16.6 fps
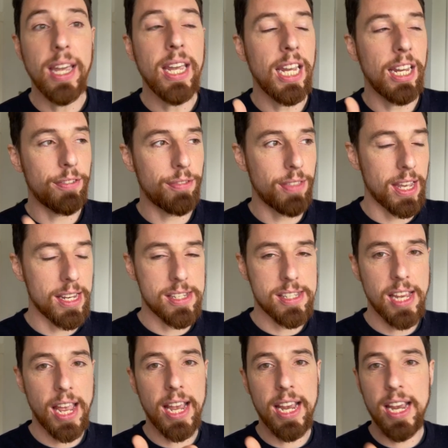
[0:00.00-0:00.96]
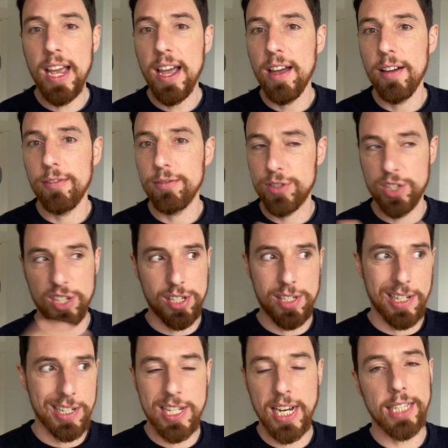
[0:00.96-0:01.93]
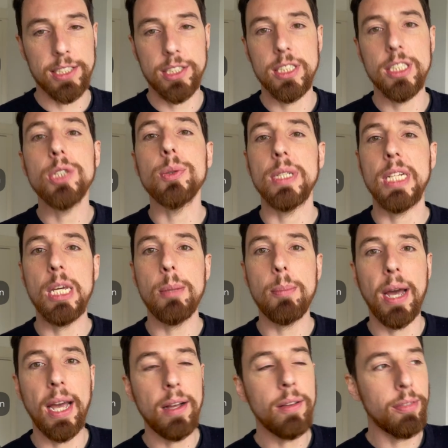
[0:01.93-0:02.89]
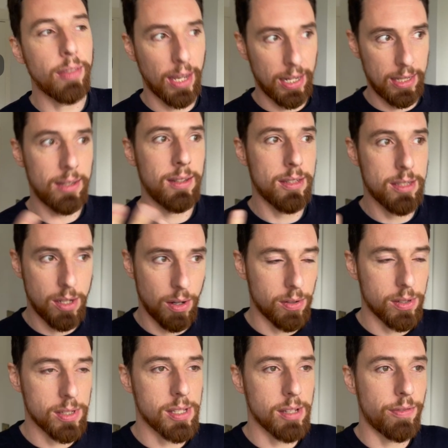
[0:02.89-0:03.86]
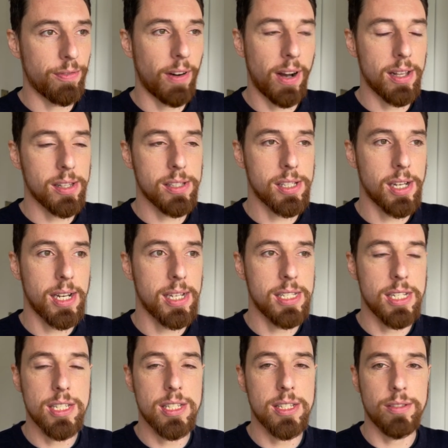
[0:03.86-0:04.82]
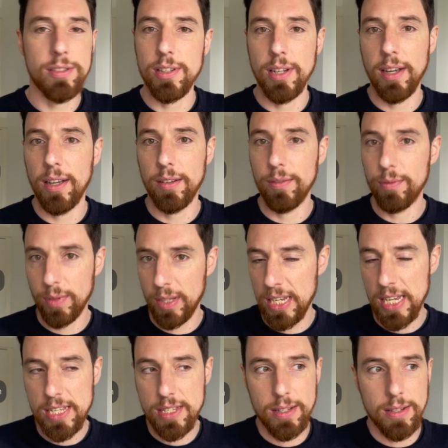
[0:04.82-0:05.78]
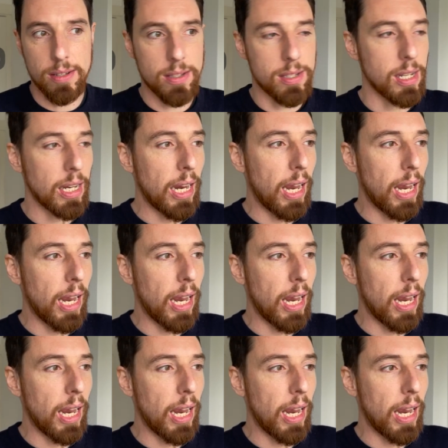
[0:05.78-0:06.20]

If they say just attach it to an email, then as long as the file size isn't